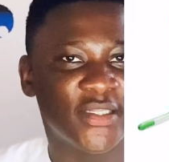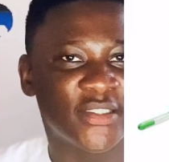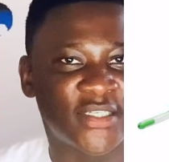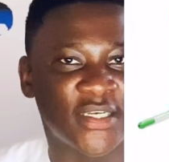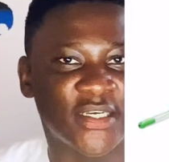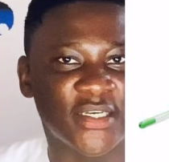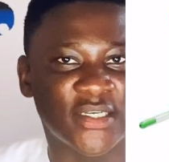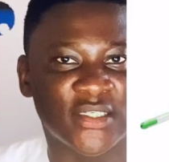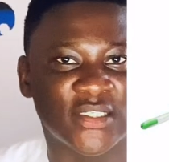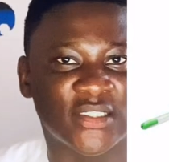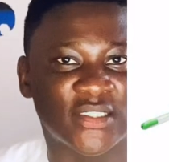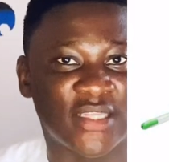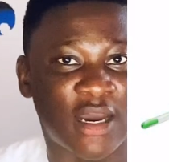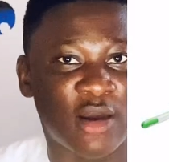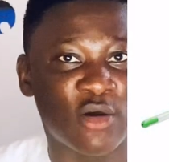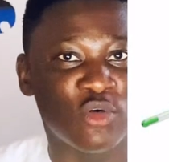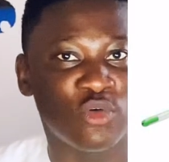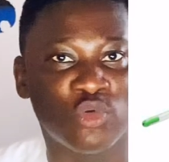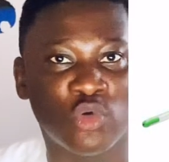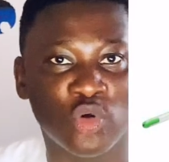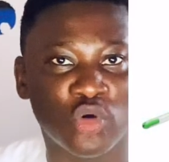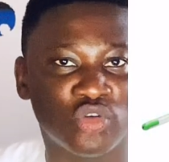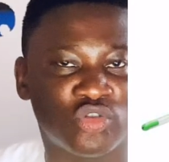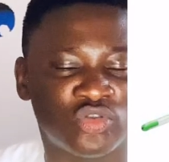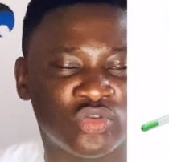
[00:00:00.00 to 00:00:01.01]
things that will
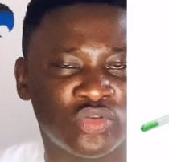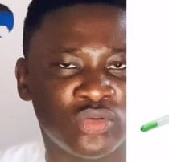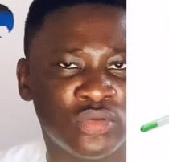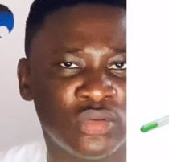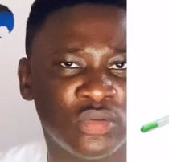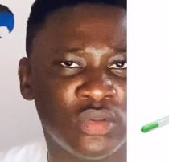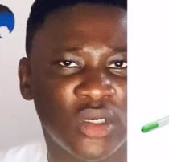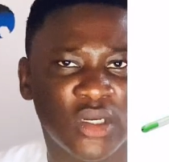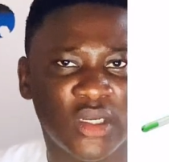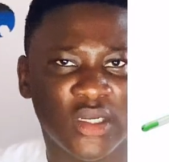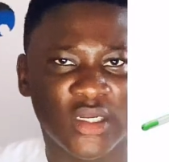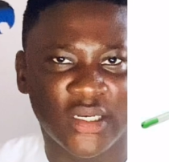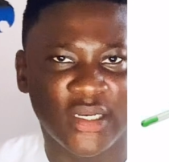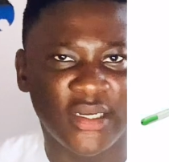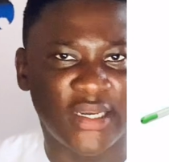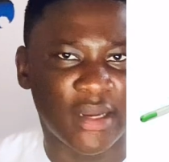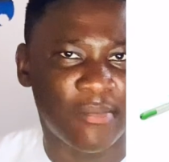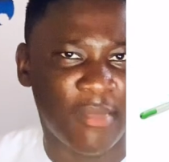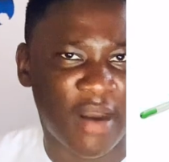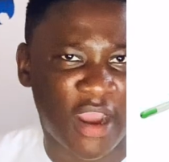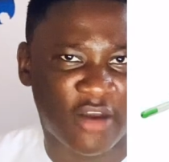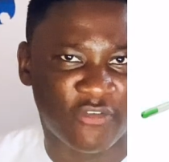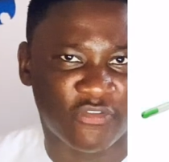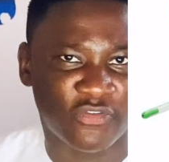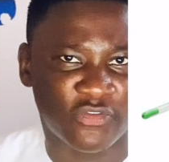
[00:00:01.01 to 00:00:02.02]
go through the
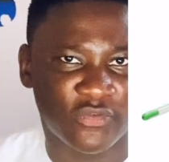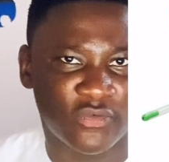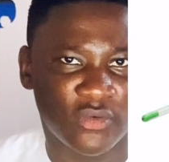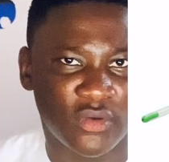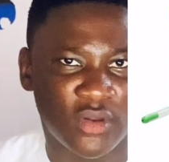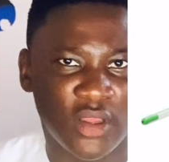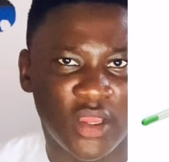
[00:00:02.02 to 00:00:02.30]
mouth.